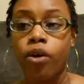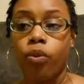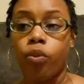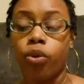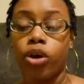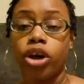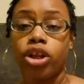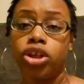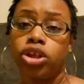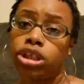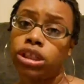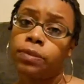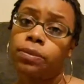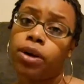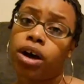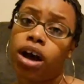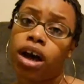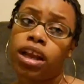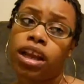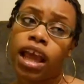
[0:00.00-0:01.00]
were looked
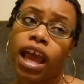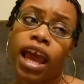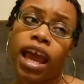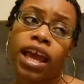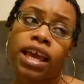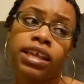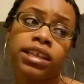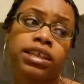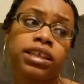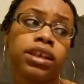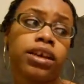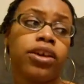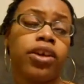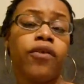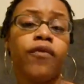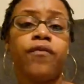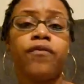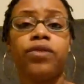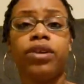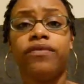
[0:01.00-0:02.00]
upon as
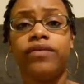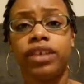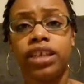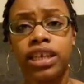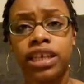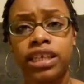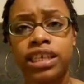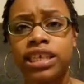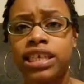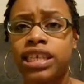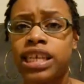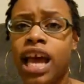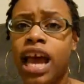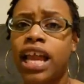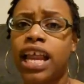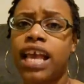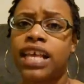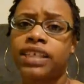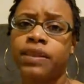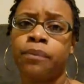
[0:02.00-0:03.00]
frivolous,
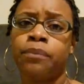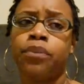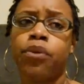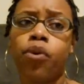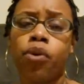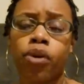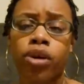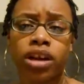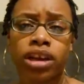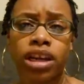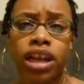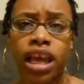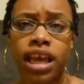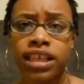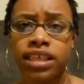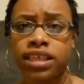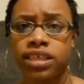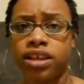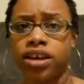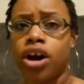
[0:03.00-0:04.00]
not as important
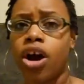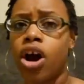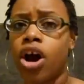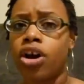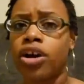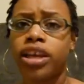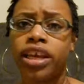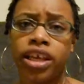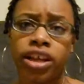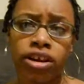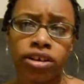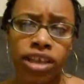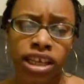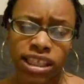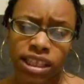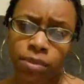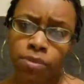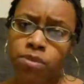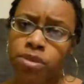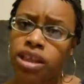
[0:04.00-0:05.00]
as the hard hitters,
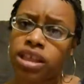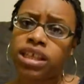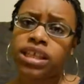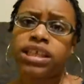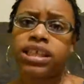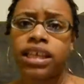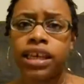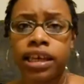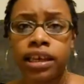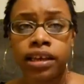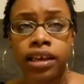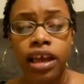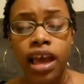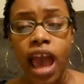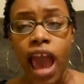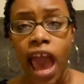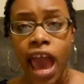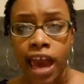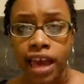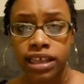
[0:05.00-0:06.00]
as the militant
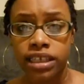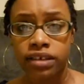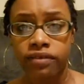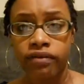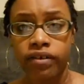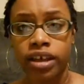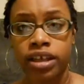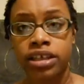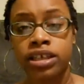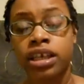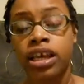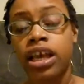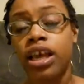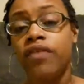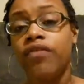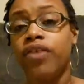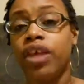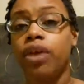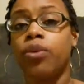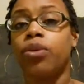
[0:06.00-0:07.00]
activists.
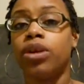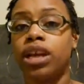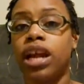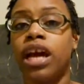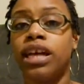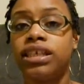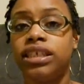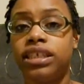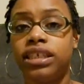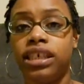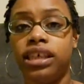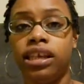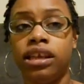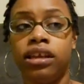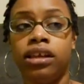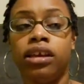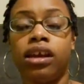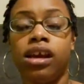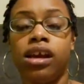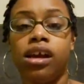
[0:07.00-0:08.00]
They were not
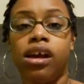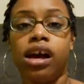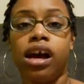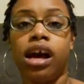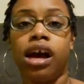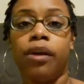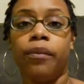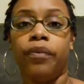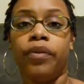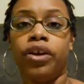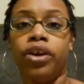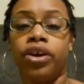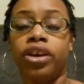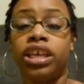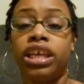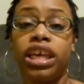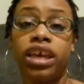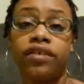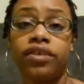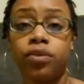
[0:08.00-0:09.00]
seen. Their
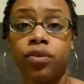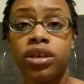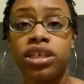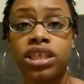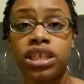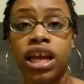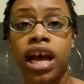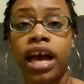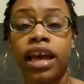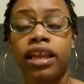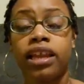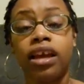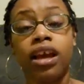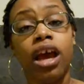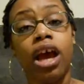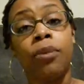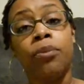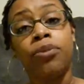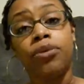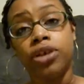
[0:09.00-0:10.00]
gift was not
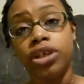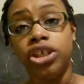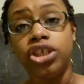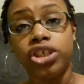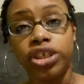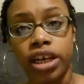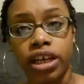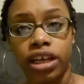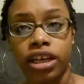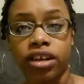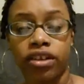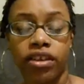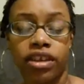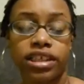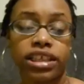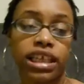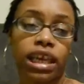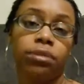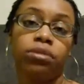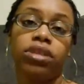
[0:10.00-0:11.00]
appreciated in the
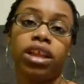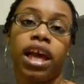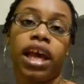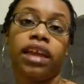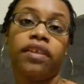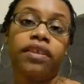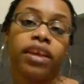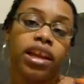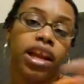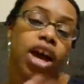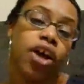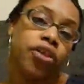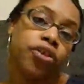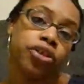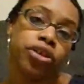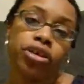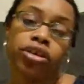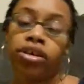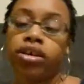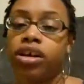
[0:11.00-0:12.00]
same light that
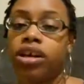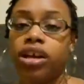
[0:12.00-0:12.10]
other